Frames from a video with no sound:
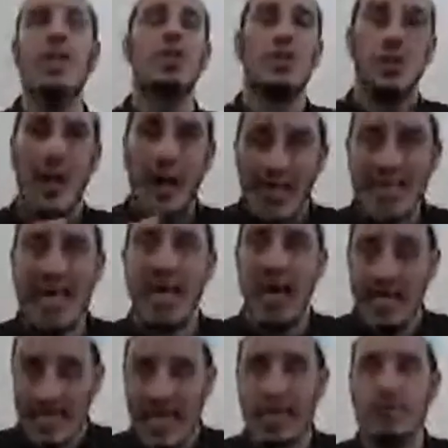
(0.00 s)
So as
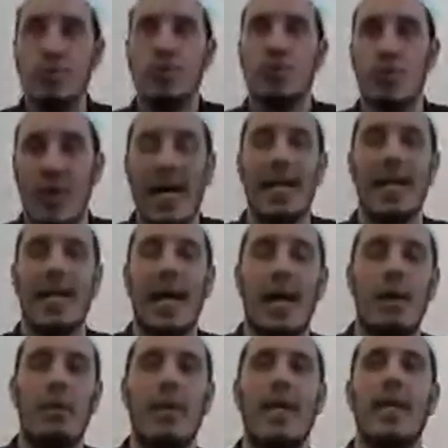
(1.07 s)
As'ad ibn Zurara
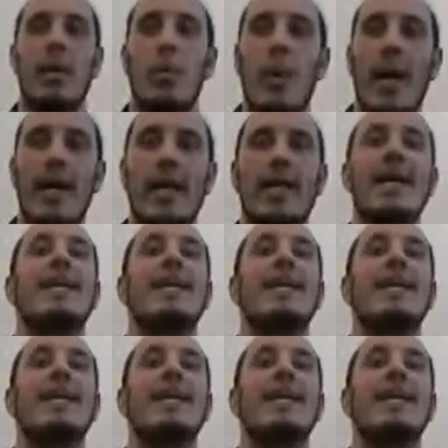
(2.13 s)
now, in a way,